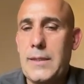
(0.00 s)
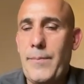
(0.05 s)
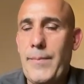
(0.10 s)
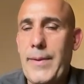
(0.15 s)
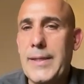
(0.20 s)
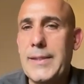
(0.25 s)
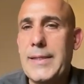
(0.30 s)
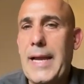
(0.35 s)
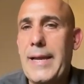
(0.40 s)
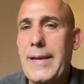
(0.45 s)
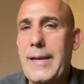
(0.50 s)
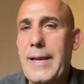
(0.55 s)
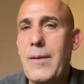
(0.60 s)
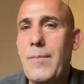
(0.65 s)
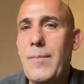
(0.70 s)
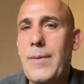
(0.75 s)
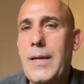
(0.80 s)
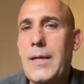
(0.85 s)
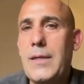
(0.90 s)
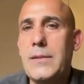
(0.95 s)
big
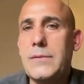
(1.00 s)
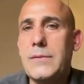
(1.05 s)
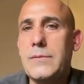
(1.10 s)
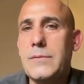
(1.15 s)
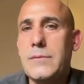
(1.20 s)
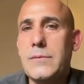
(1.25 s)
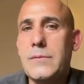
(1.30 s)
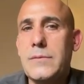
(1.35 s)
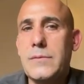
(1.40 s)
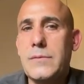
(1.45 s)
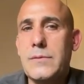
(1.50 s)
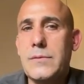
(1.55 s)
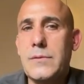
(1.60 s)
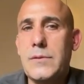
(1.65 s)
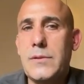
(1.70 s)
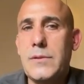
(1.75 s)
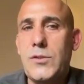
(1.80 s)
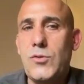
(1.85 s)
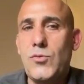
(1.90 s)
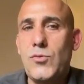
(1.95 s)
dilemma
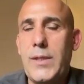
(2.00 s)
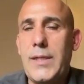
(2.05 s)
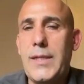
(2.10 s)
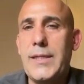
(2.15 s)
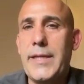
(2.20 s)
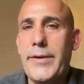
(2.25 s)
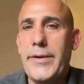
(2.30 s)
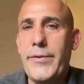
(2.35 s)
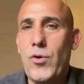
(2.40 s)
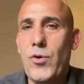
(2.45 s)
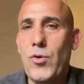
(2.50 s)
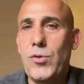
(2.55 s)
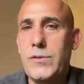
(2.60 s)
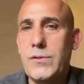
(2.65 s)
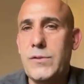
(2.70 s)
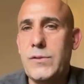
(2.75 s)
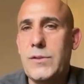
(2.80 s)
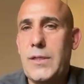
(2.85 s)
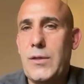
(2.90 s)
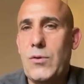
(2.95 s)
is really the
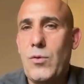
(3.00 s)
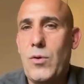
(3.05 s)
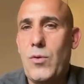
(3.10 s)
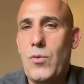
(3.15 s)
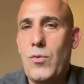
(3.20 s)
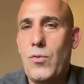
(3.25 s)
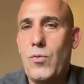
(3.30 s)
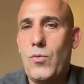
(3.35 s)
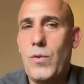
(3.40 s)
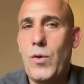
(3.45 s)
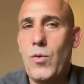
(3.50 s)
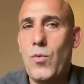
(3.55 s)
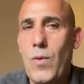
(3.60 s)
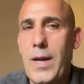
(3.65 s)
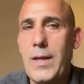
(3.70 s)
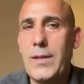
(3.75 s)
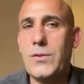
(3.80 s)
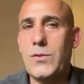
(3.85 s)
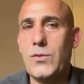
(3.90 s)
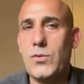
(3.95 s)
North. We
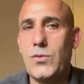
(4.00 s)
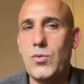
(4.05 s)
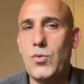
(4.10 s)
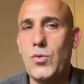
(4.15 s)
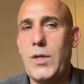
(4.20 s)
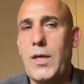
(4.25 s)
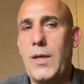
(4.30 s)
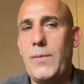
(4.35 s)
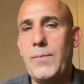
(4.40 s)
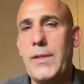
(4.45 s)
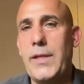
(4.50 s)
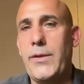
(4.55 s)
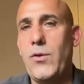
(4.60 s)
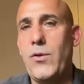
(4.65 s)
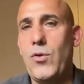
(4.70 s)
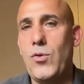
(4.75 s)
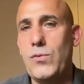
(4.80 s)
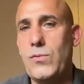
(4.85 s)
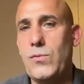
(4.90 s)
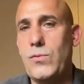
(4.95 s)
want to keep the
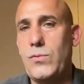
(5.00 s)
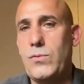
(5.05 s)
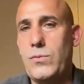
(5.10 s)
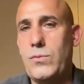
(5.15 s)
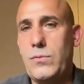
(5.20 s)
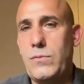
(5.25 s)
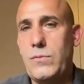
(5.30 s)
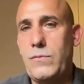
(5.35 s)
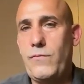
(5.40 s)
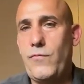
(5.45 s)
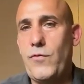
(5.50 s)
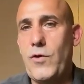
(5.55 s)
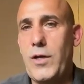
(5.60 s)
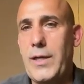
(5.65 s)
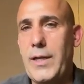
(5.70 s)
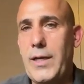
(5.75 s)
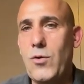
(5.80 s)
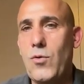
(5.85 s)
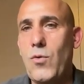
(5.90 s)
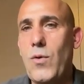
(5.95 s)
North
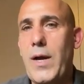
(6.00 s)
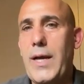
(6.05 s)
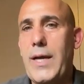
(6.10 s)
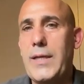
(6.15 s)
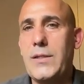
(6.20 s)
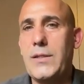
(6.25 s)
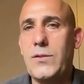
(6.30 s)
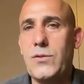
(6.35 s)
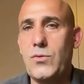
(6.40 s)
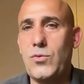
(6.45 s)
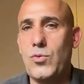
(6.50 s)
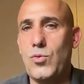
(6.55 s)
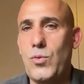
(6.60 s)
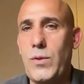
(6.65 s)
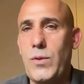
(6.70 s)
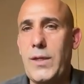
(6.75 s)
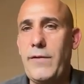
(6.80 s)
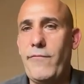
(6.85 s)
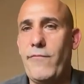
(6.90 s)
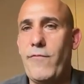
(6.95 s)
fairly quiet to
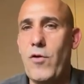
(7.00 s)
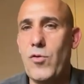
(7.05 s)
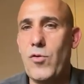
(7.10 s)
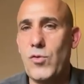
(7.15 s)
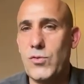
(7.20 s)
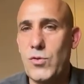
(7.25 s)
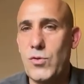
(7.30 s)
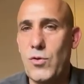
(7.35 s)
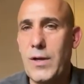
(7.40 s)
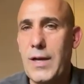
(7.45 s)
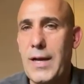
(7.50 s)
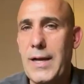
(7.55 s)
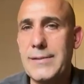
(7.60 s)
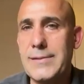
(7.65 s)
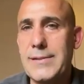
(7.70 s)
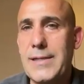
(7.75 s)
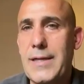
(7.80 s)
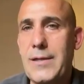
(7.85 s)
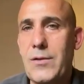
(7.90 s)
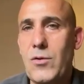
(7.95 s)
really focus on
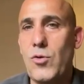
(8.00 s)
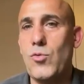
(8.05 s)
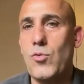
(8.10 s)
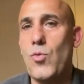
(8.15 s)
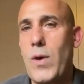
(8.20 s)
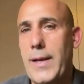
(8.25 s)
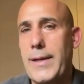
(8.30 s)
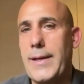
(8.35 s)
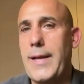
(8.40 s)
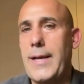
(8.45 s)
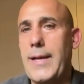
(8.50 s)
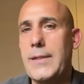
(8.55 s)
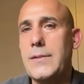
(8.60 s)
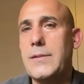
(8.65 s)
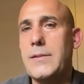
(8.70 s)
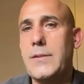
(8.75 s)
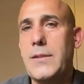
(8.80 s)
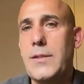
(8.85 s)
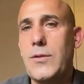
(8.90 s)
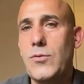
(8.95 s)
Gaza on one hand.
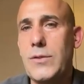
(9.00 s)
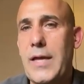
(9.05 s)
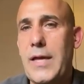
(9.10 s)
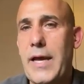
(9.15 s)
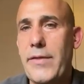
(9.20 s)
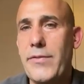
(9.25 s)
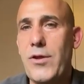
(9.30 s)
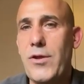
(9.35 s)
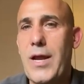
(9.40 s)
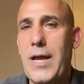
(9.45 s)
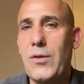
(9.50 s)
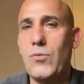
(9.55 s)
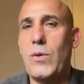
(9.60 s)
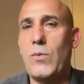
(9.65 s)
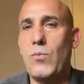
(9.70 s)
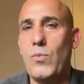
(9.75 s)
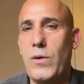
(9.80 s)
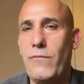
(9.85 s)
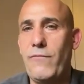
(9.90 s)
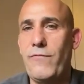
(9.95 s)
On the other hand,
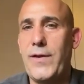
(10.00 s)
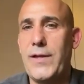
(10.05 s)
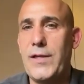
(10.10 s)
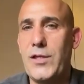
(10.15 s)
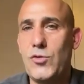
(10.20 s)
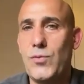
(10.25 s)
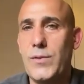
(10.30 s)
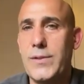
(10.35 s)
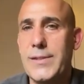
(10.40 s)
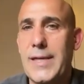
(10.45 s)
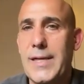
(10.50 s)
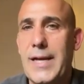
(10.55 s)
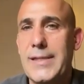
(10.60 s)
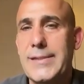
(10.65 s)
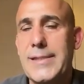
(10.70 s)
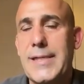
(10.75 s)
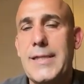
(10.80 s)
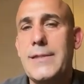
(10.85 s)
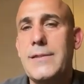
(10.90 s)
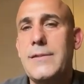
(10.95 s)
when we finish with
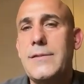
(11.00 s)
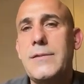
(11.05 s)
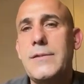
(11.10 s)
Gaza,